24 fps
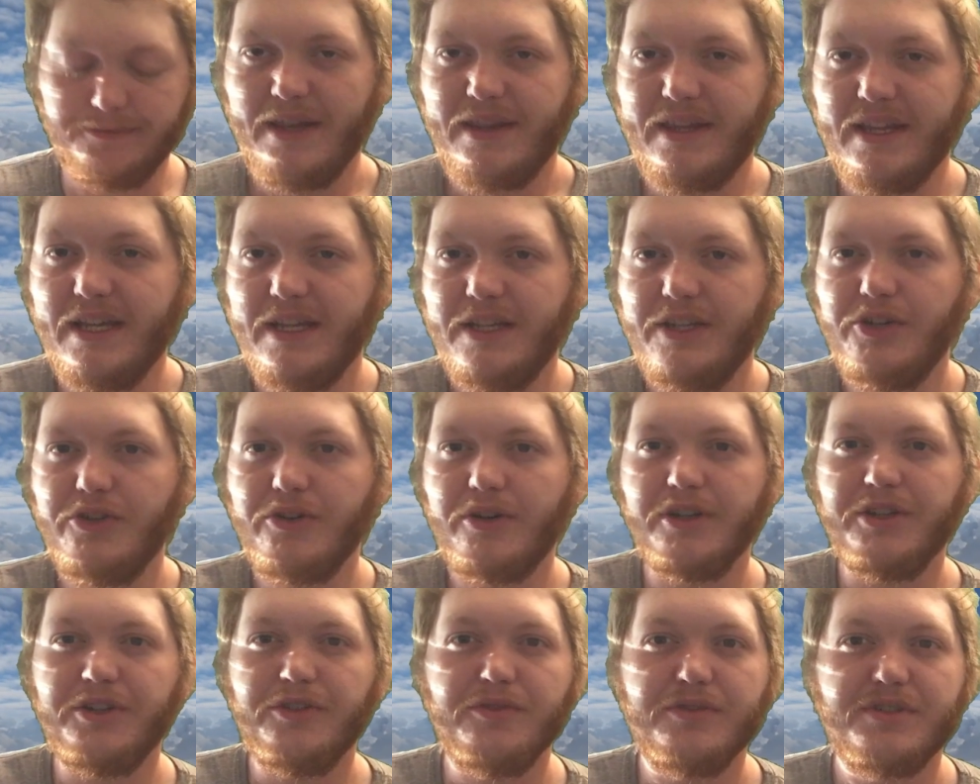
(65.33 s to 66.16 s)
Then you
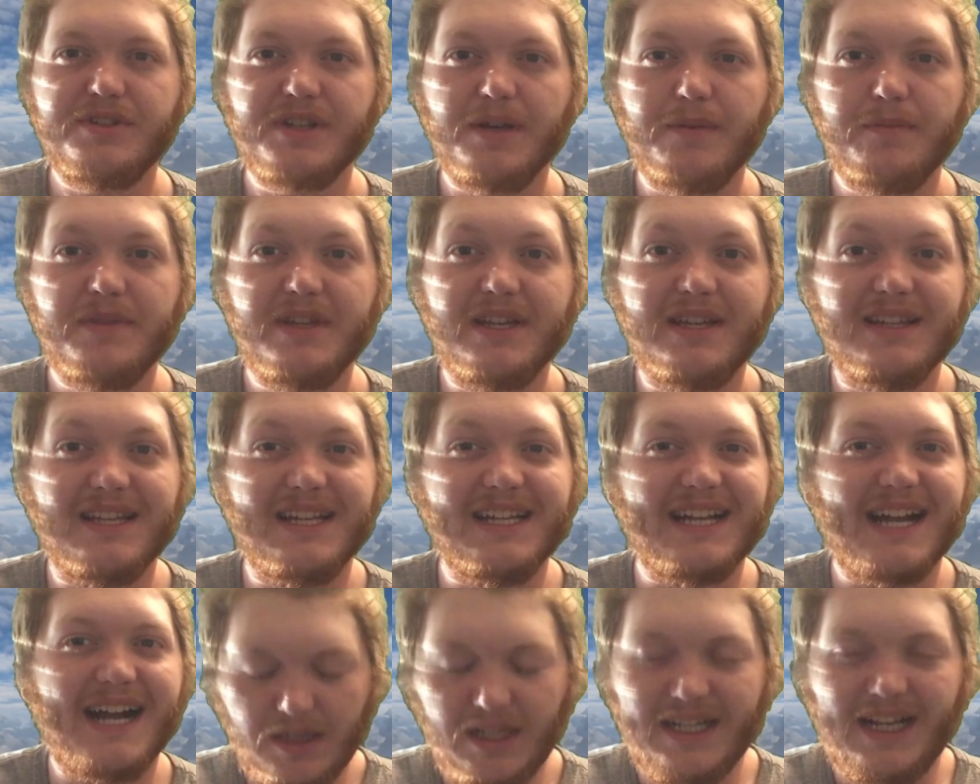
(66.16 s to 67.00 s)
can use something
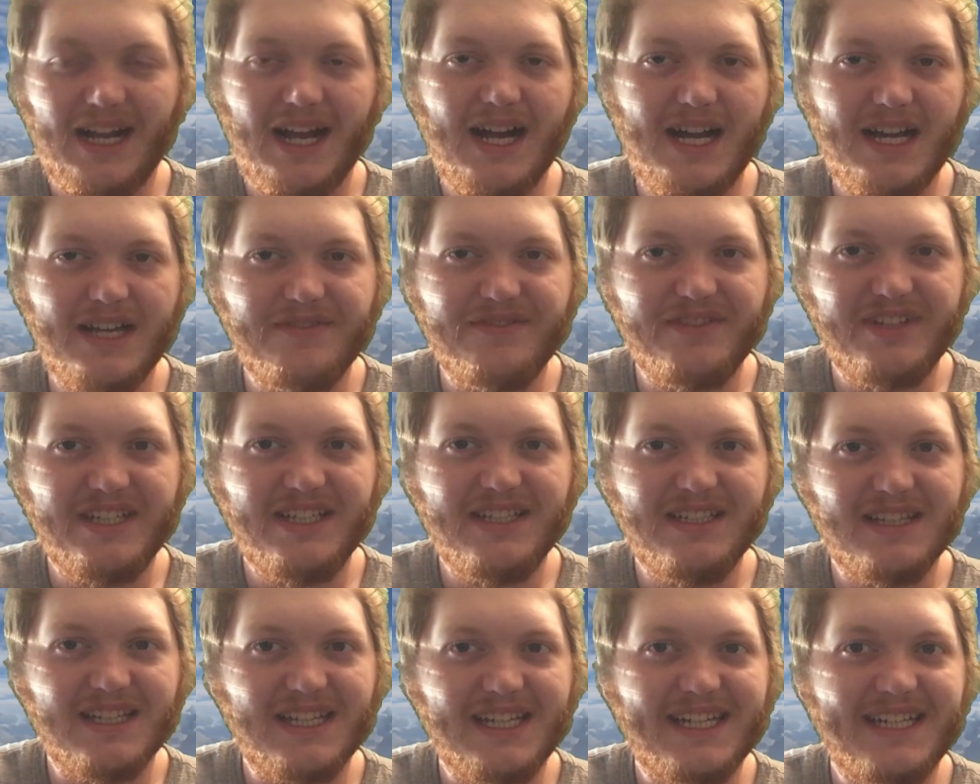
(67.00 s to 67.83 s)
like Ivy
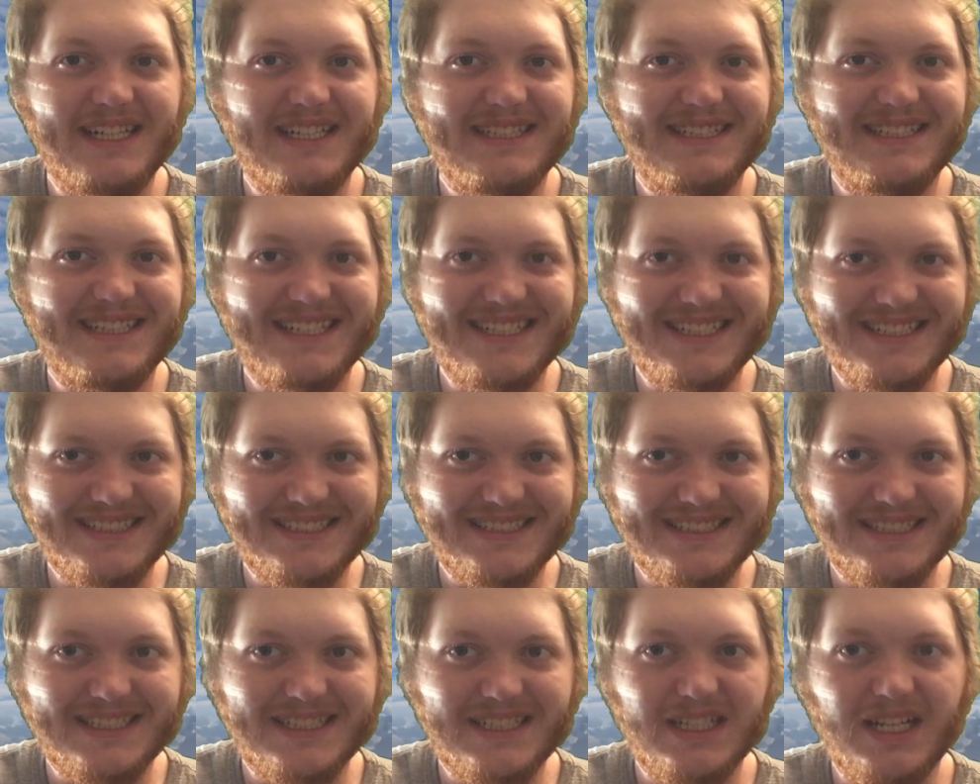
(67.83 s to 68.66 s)
Lane
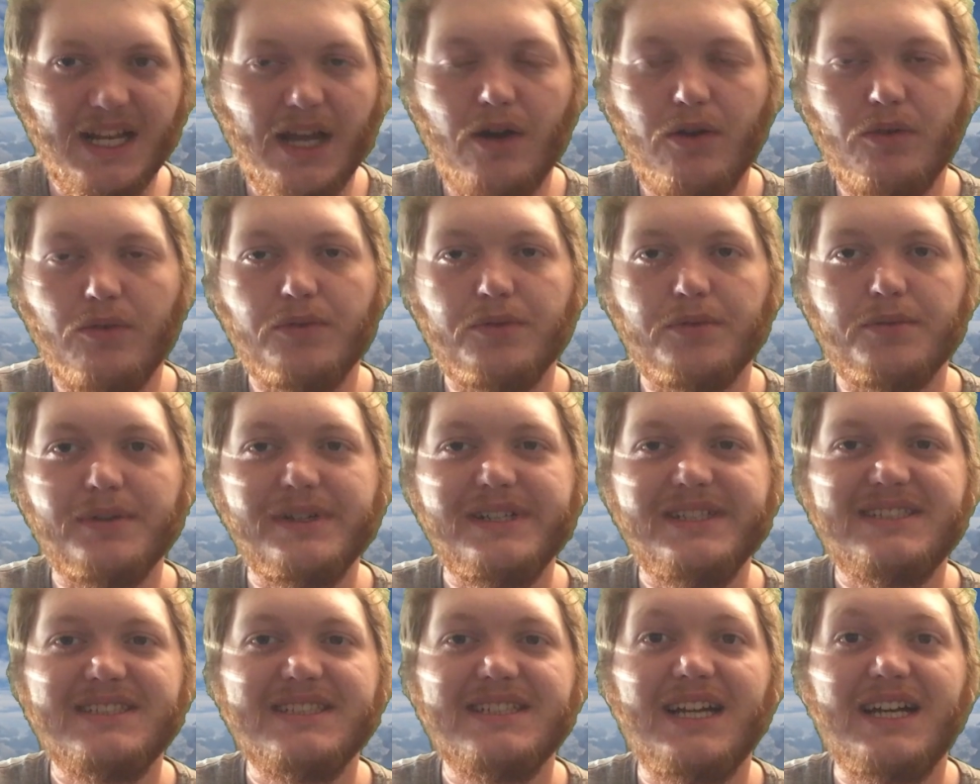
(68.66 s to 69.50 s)
Denizen. Now the
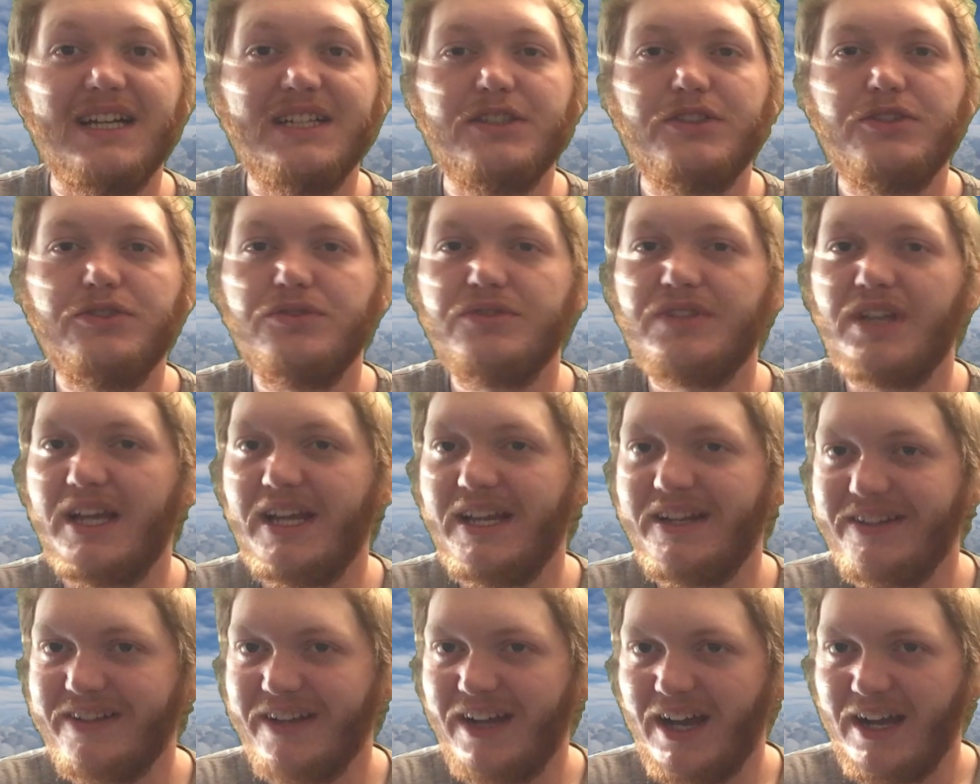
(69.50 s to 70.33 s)
reason I choose
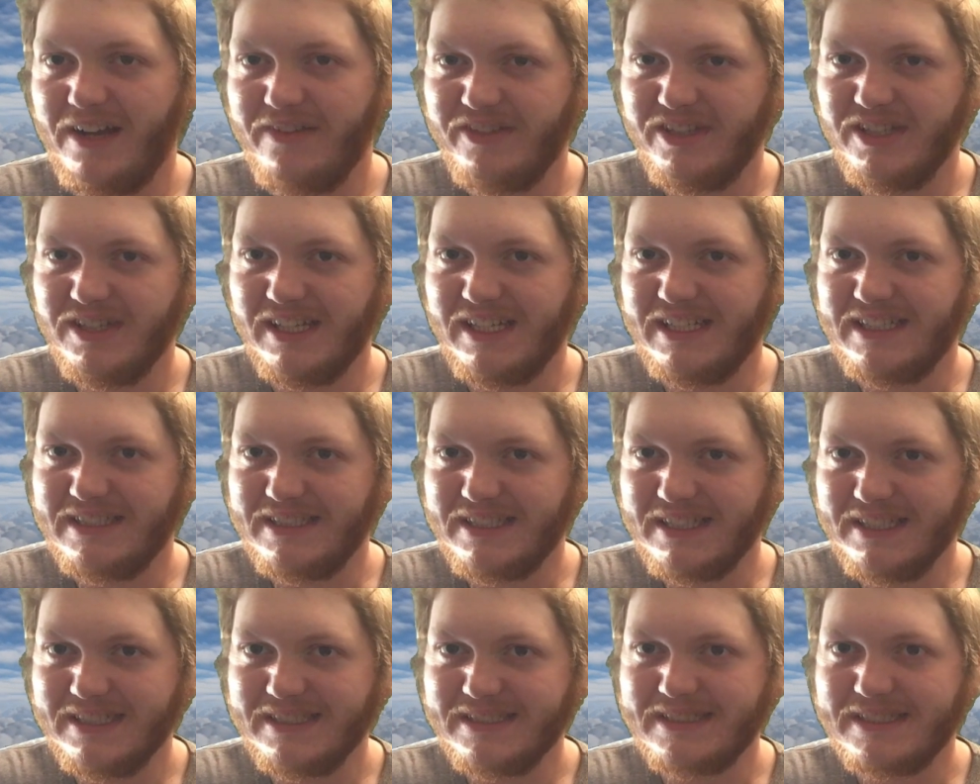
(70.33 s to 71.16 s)
a Ivy Lane
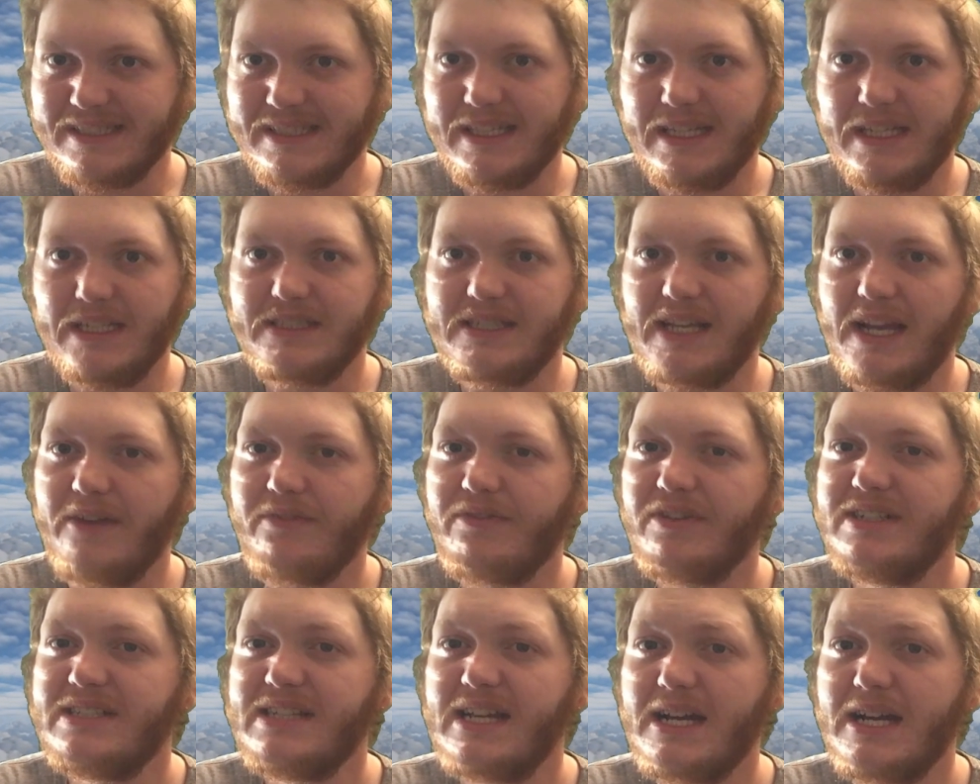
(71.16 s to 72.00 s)
Denizen is
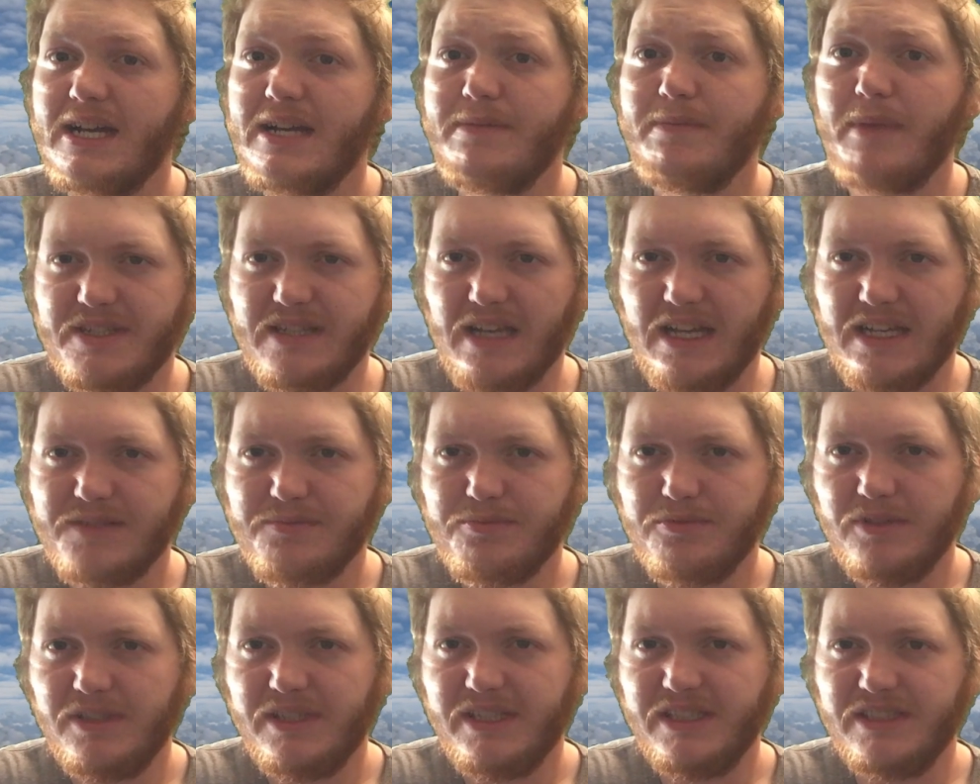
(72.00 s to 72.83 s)
every time
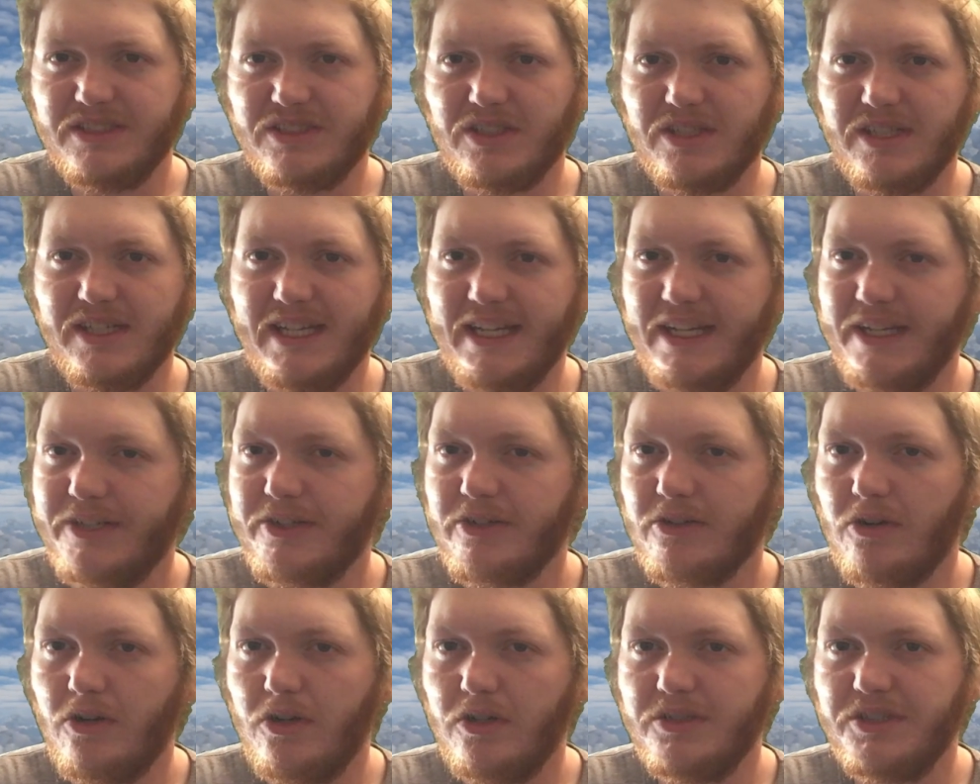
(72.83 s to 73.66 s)
Sasperling is gonna
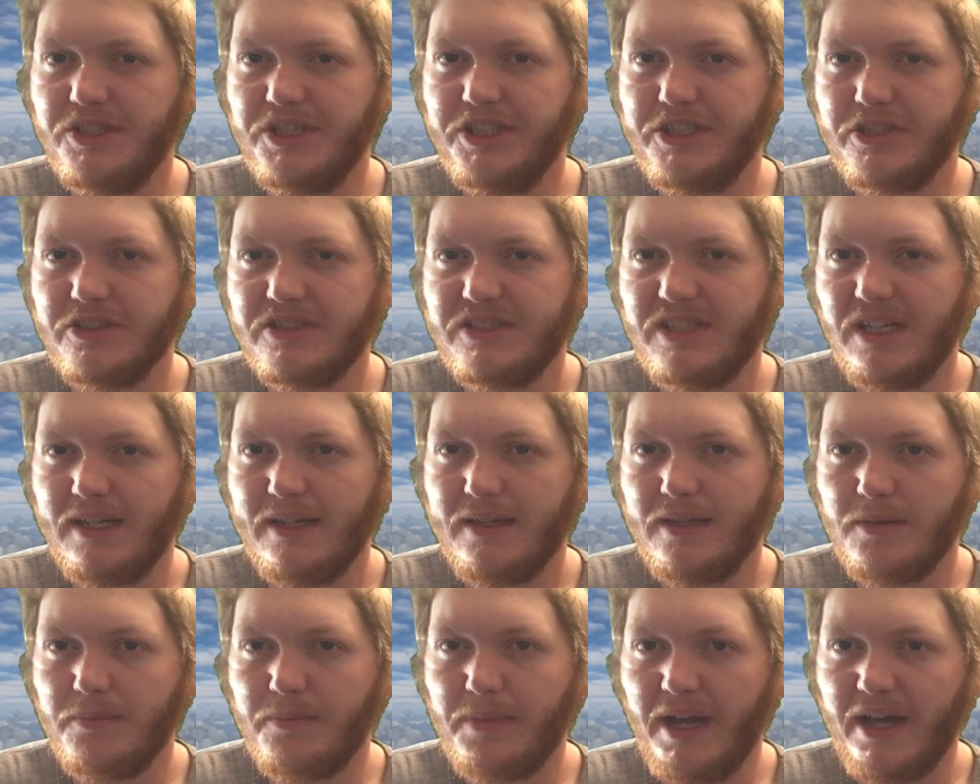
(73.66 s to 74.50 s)
enter onto your side of
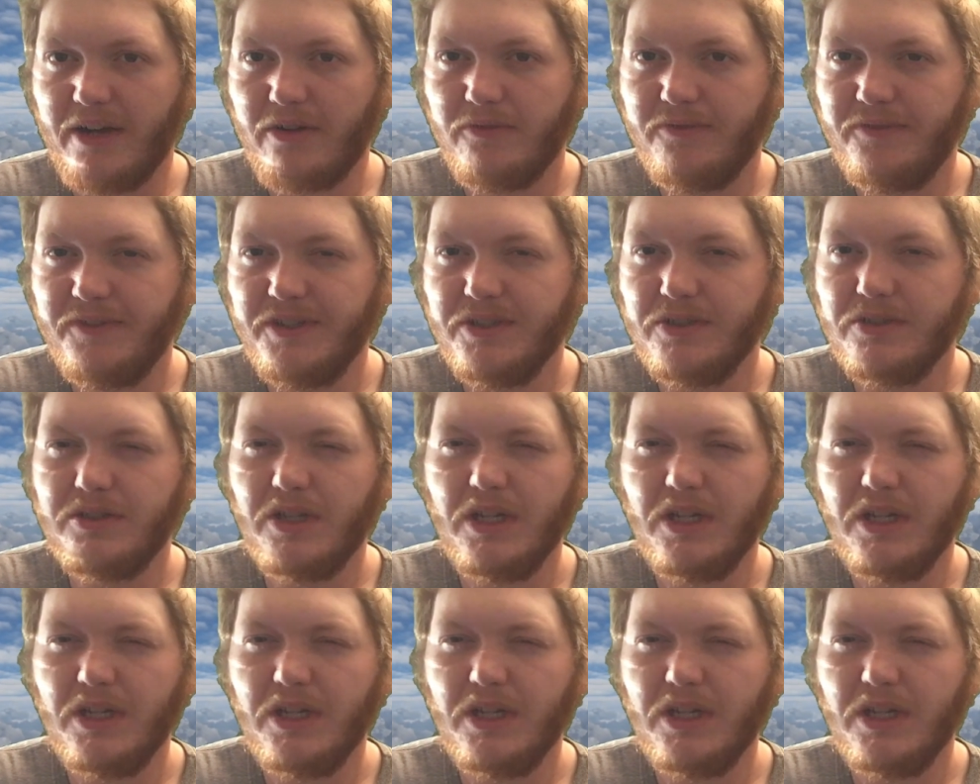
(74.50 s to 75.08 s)
the battlefield,